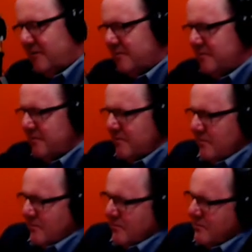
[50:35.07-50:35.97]

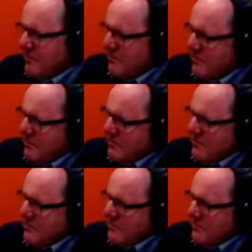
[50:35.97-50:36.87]

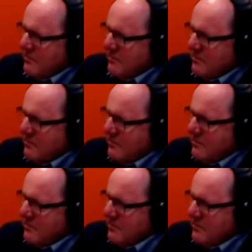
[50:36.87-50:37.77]

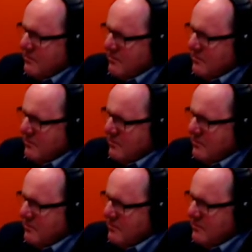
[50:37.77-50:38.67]

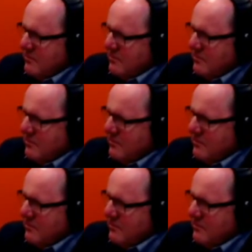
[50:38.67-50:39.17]
(silent)